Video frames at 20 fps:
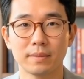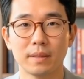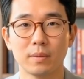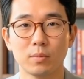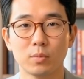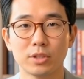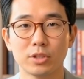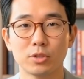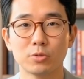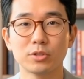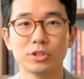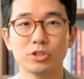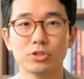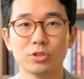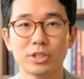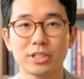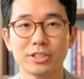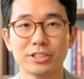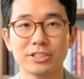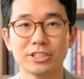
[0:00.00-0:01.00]
When you
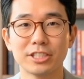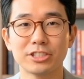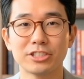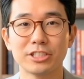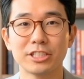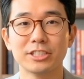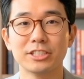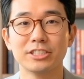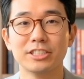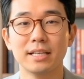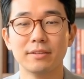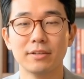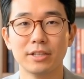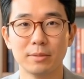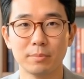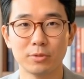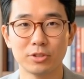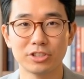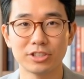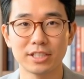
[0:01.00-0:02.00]
restrict 60 to
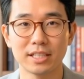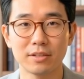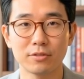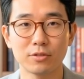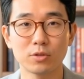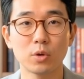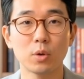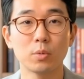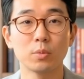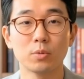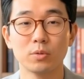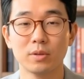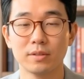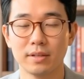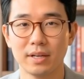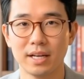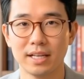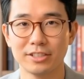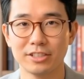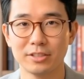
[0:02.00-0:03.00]
70% of global
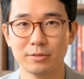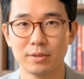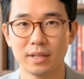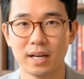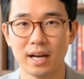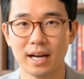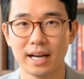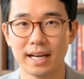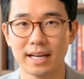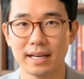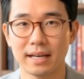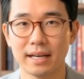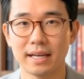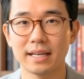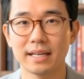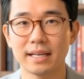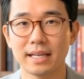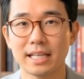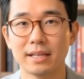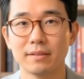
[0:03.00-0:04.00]
refined supply,
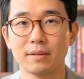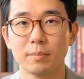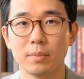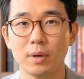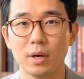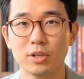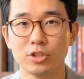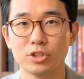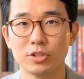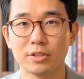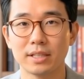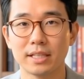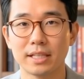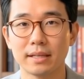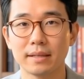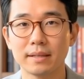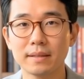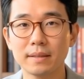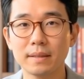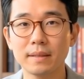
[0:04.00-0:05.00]
even
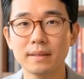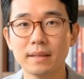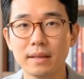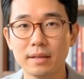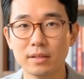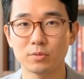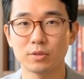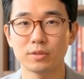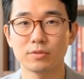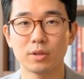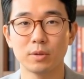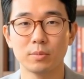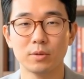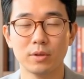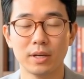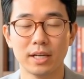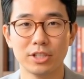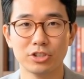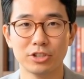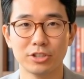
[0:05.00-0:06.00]
partially, the
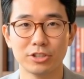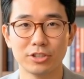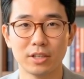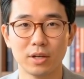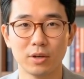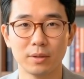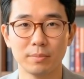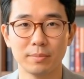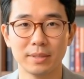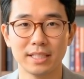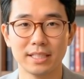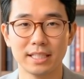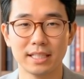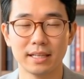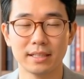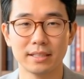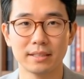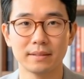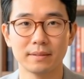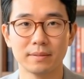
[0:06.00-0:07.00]
reverberations are
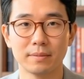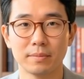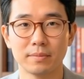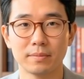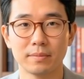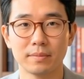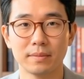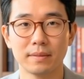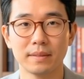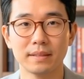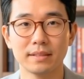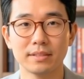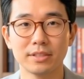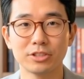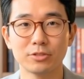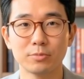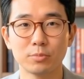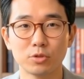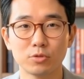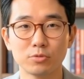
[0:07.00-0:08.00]
immediate.
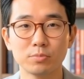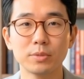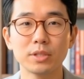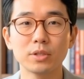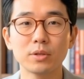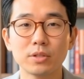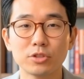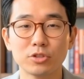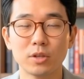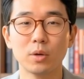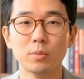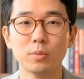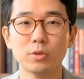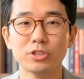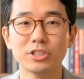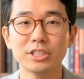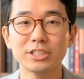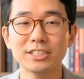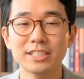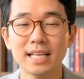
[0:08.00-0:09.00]
This move mirrors
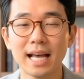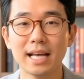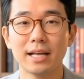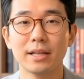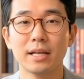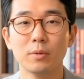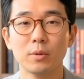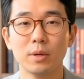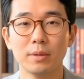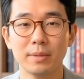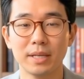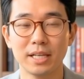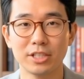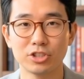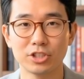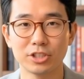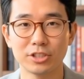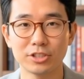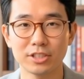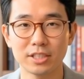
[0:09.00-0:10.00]
almost exactly what
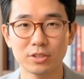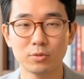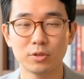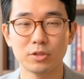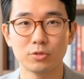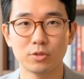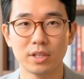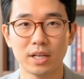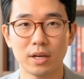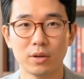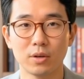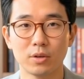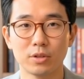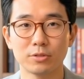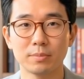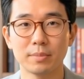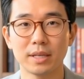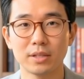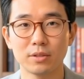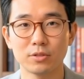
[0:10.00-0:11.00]
Beijing did with rare
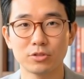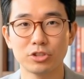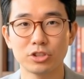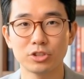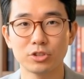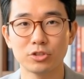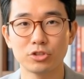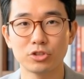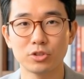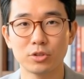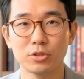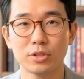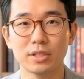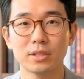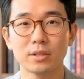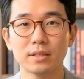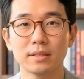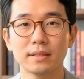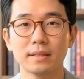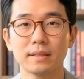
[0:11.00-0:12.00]
earth metals years
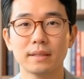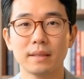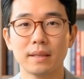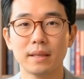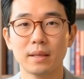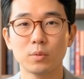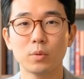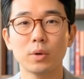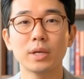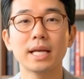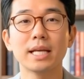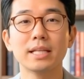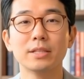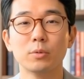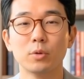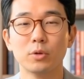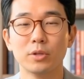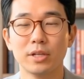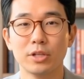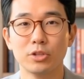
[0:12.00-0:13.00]
earlier, where
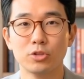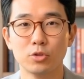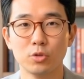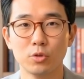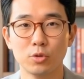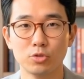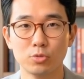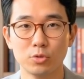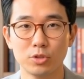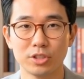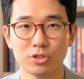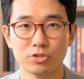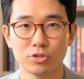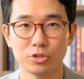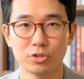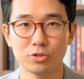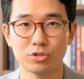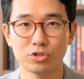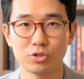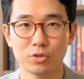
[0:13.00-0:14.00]
export controls were
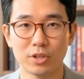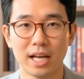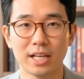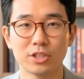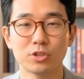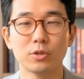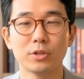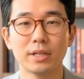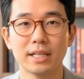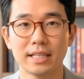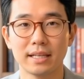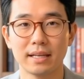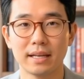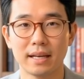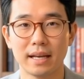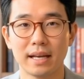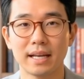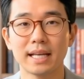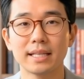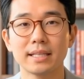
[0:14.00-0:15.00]
introduced gradually
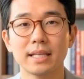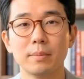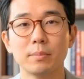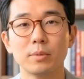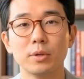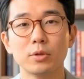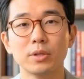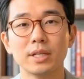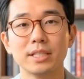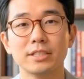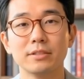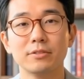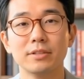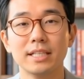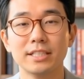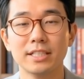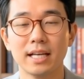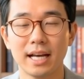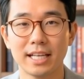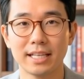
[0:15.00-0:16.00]
and then
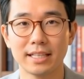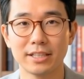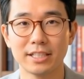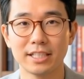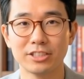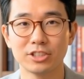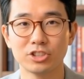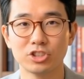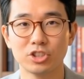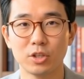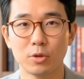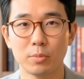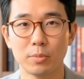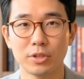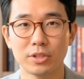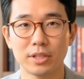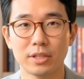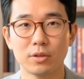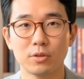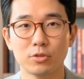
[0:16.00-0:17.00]
progressively tightened as a
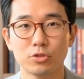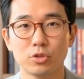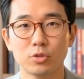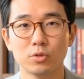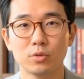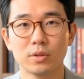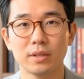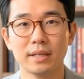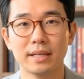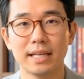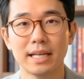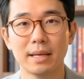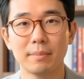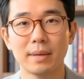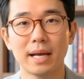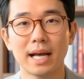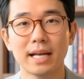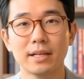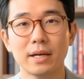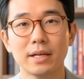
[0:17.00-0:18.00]
geopolitical tool. The
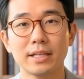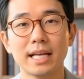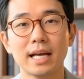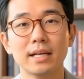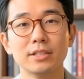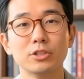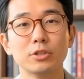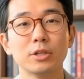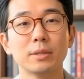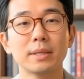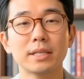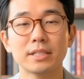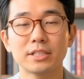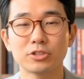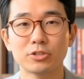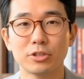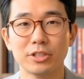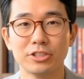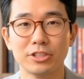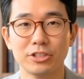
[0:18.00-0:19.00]
impact on downstream
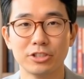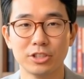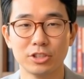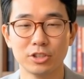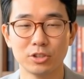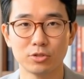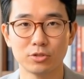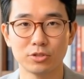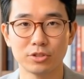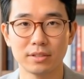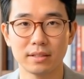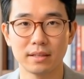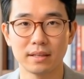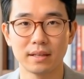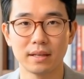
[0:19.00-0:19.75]
industries is acute.